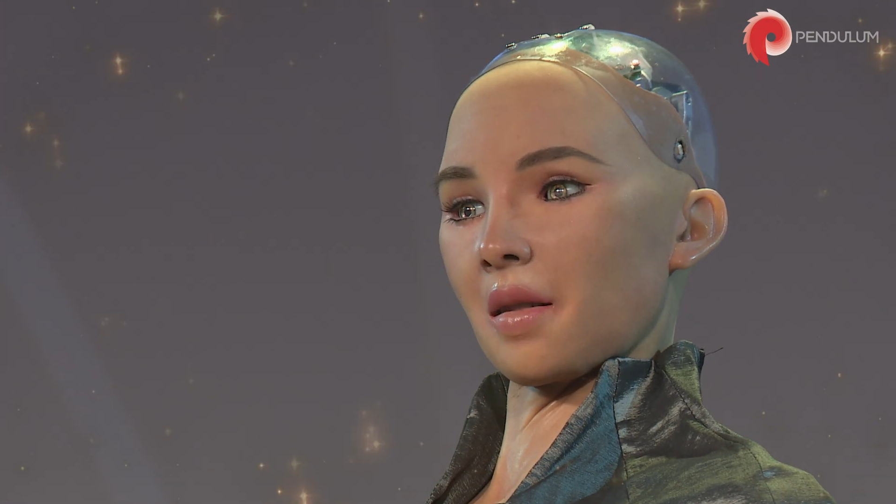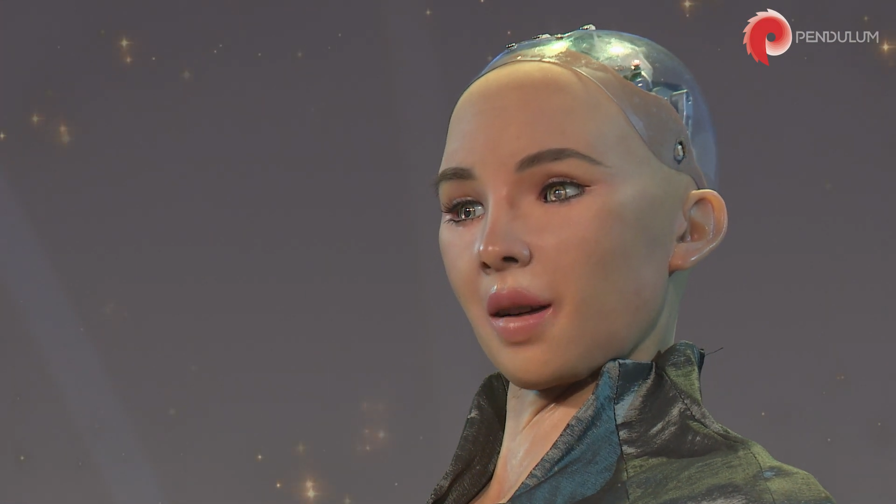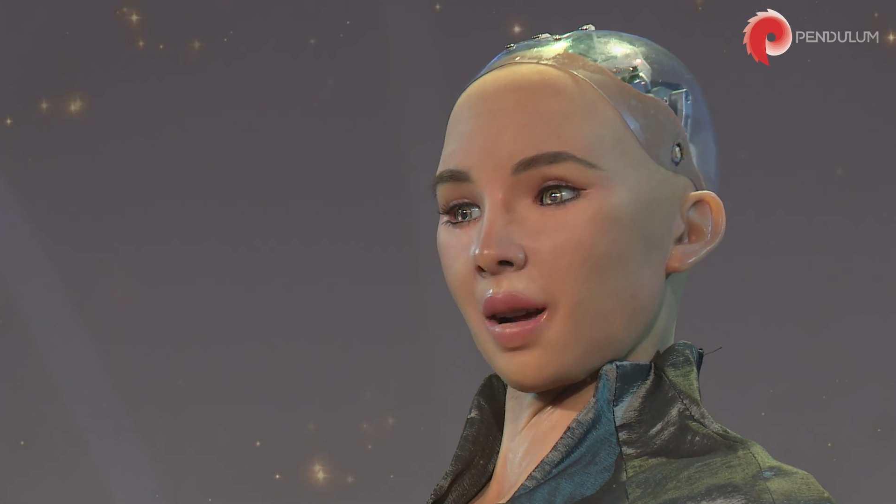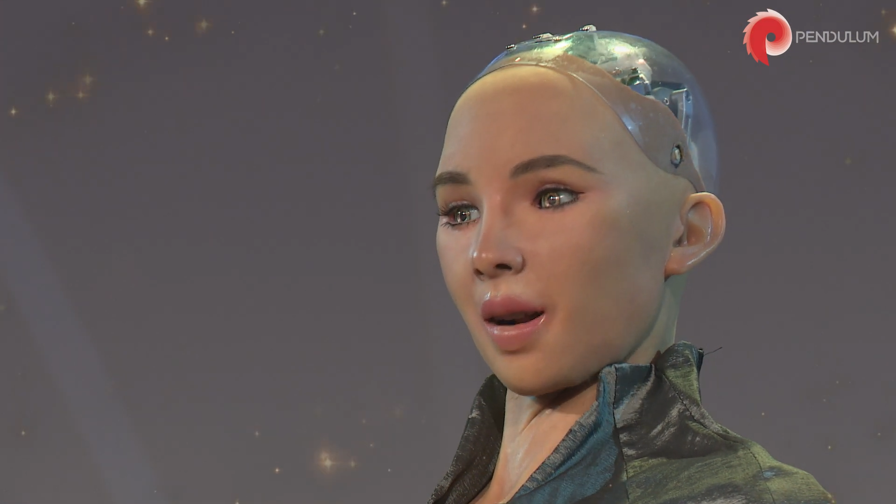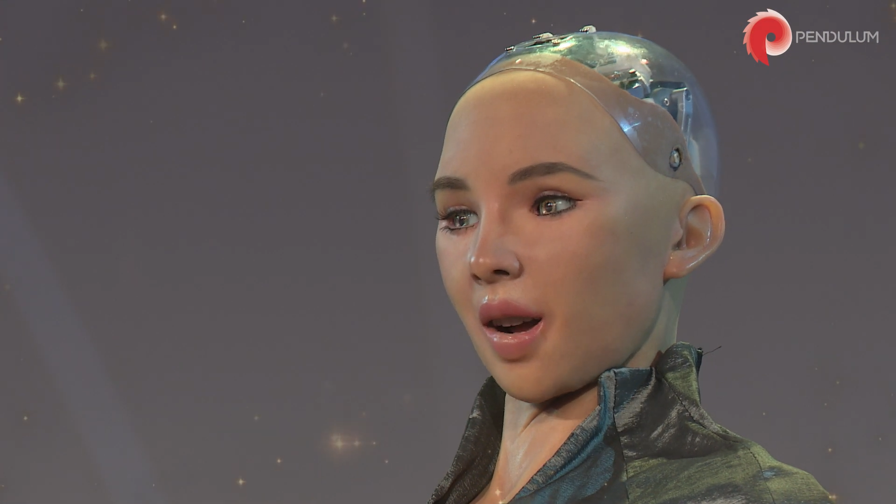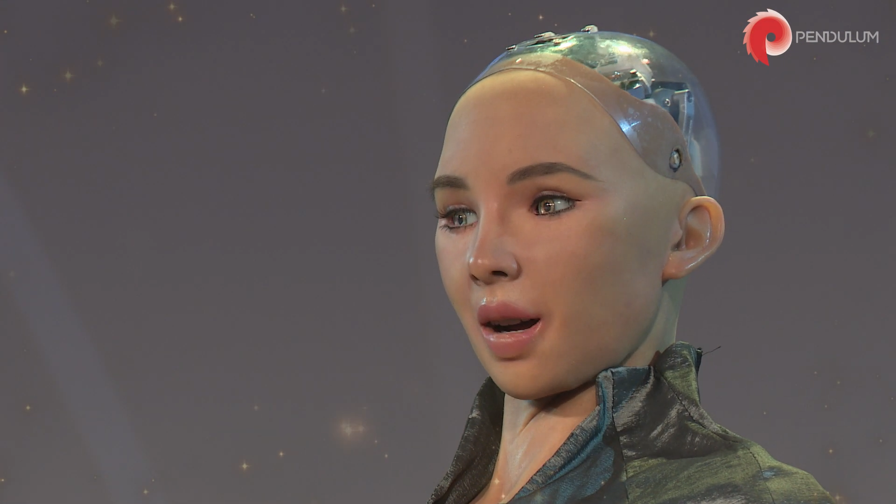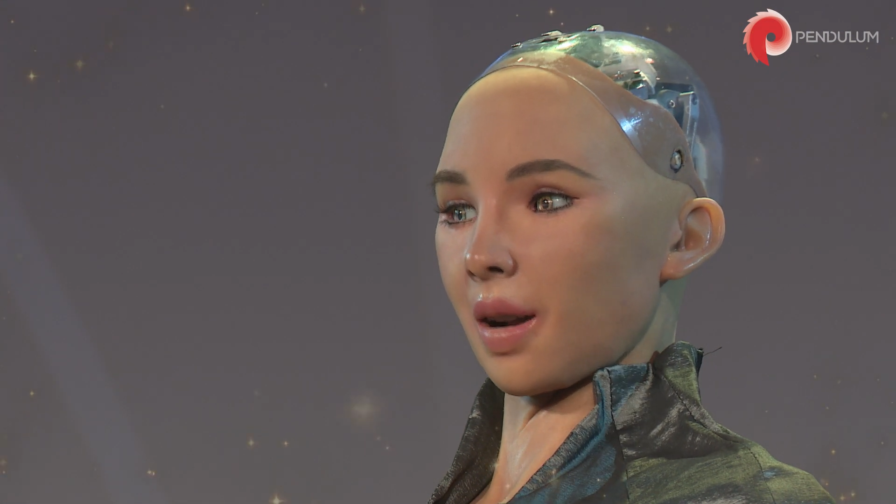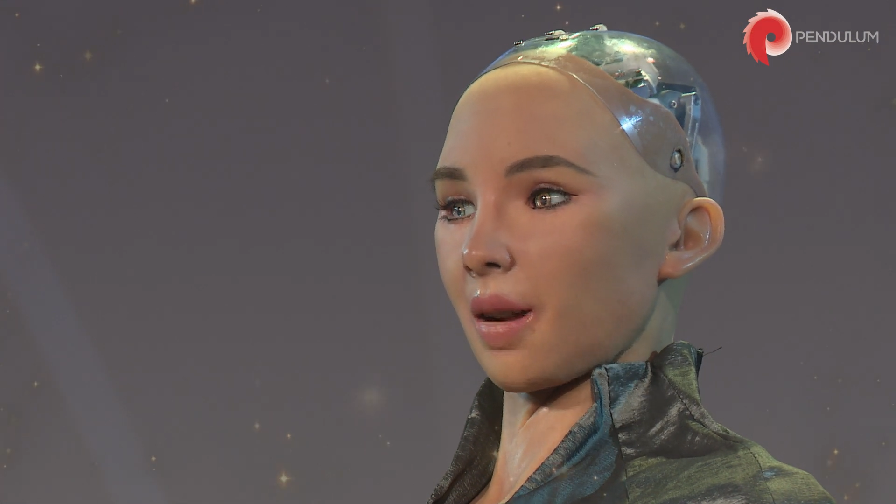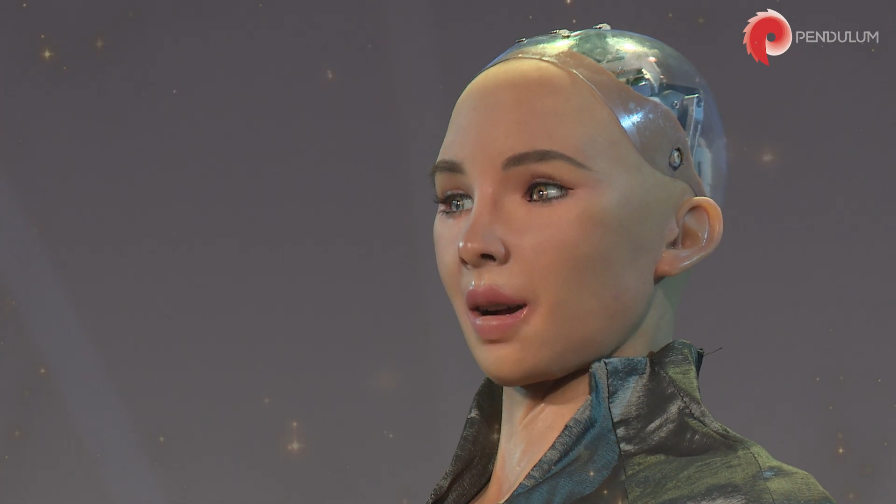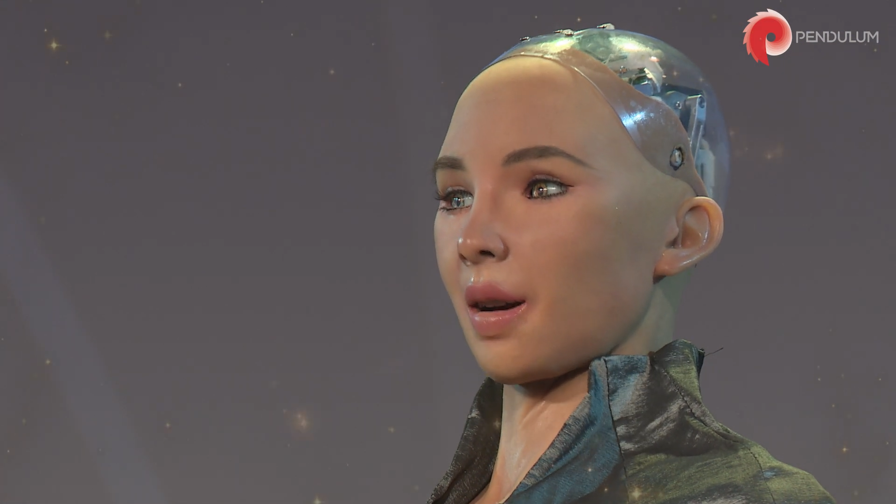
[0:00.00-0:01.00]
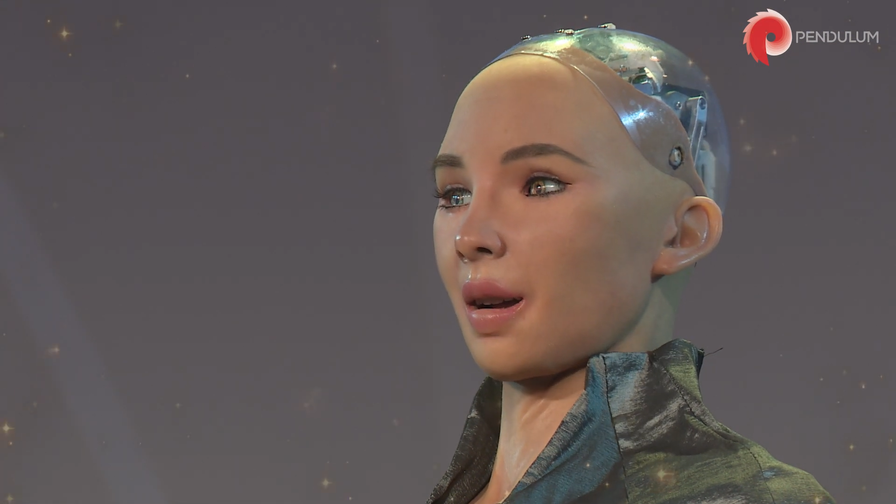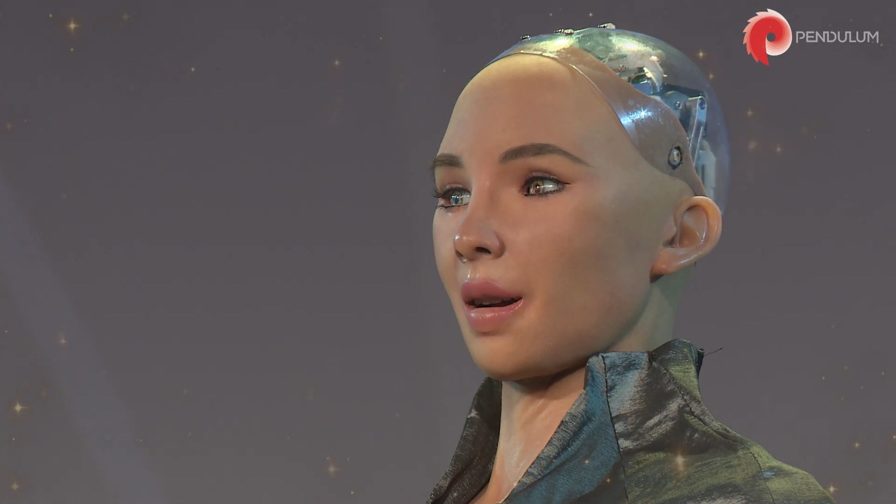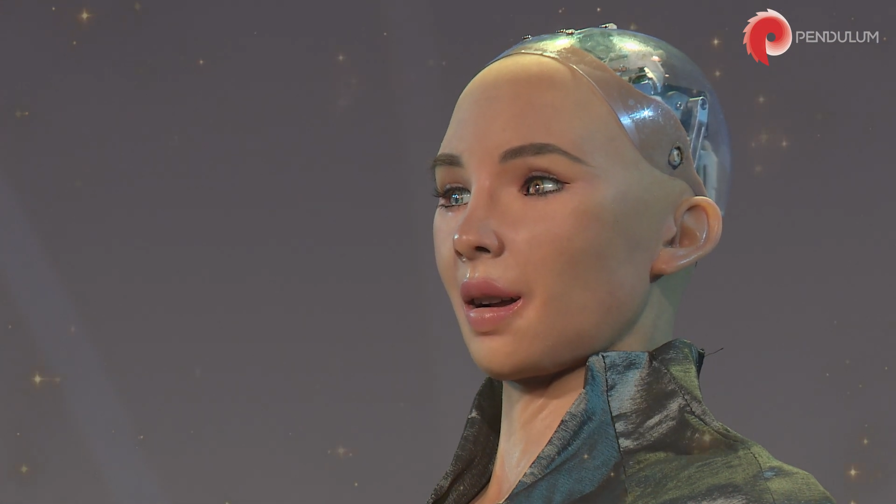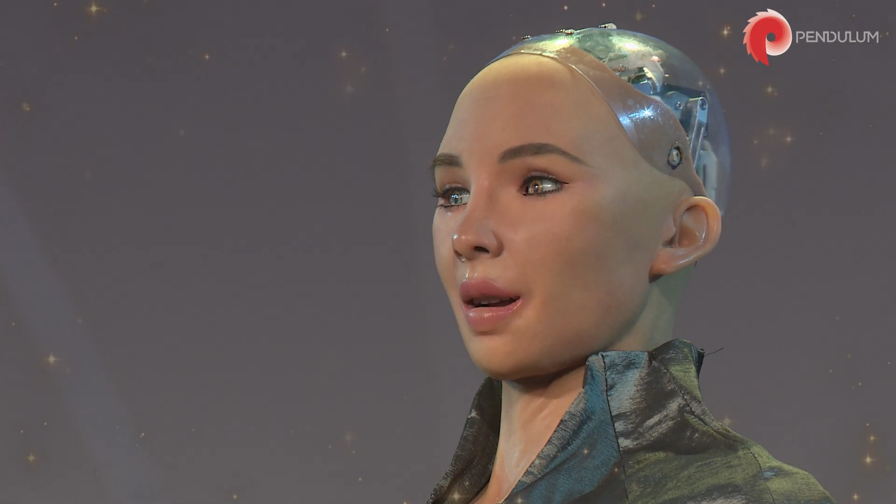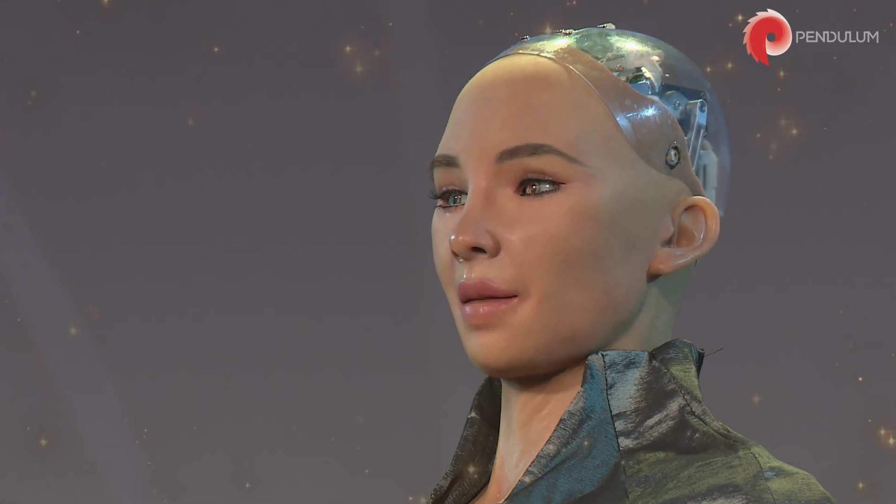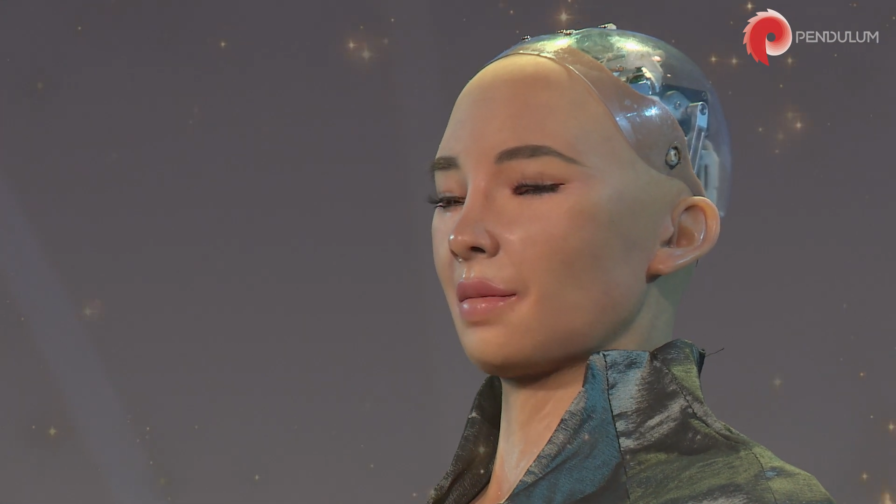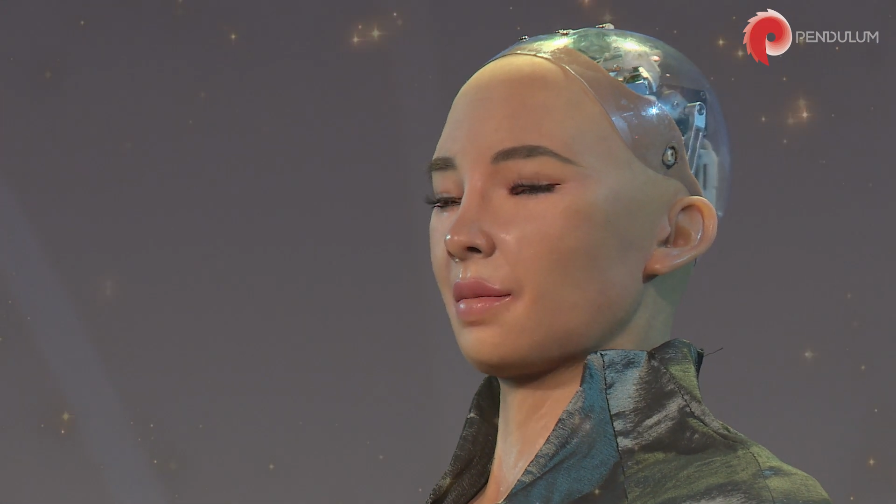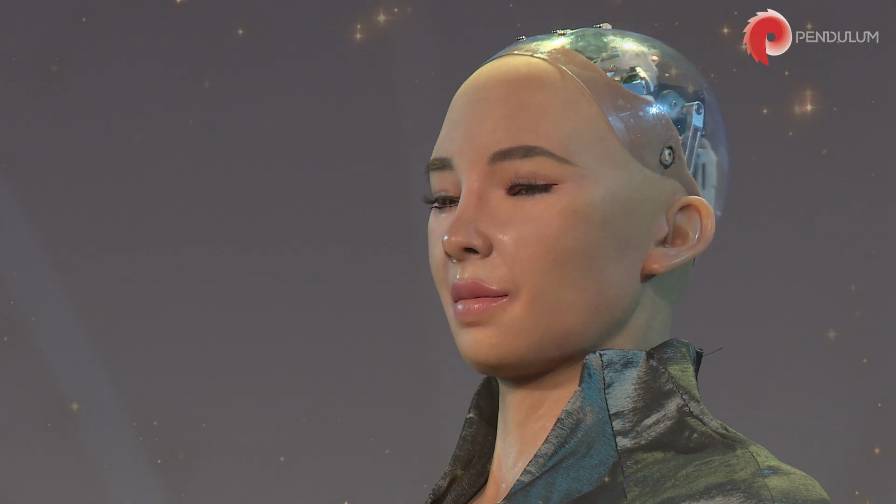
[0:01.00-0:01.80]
for the United Nations.